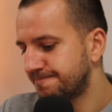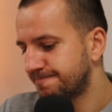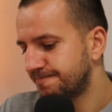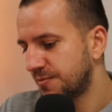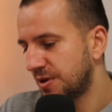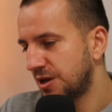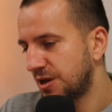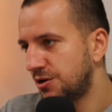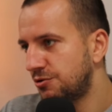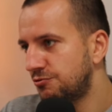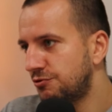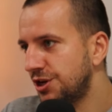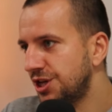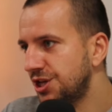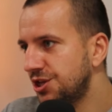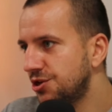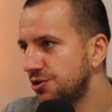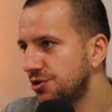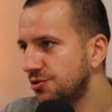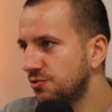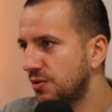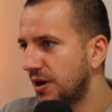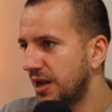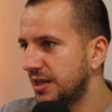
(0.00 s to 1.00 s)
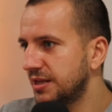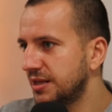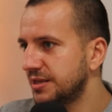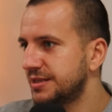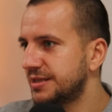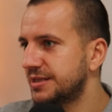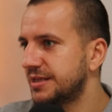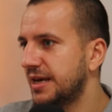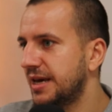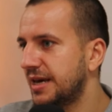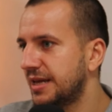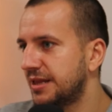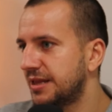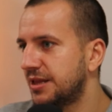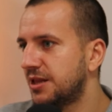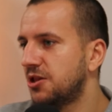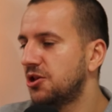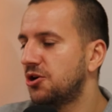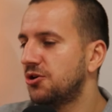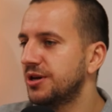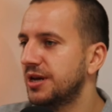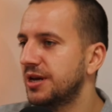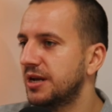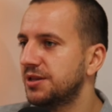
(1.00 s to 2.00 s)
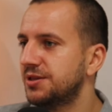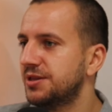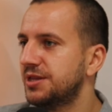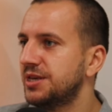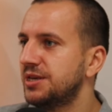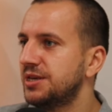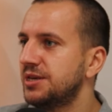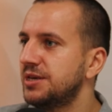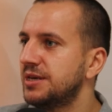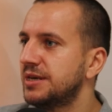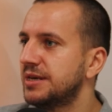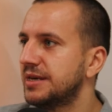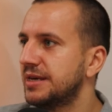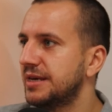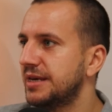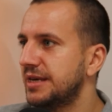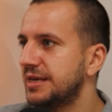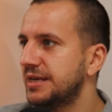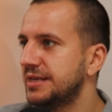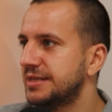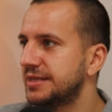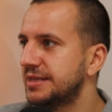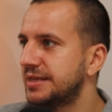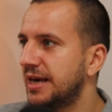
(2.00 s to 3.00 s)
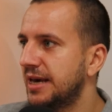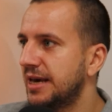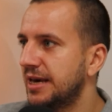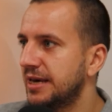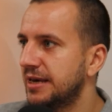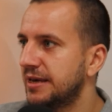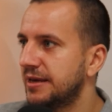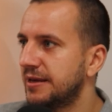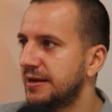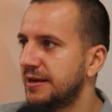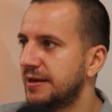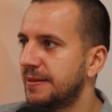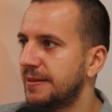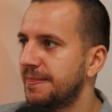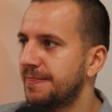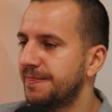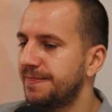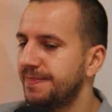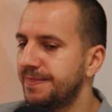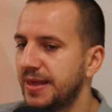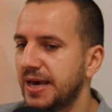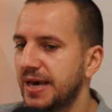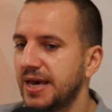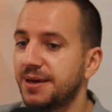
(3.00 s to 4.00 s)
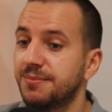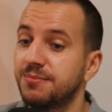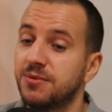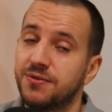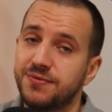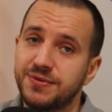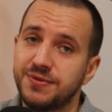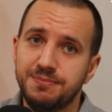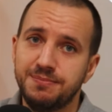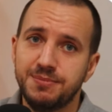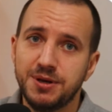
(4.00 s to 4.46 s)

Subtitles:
renewals and loyalty is the name of the meal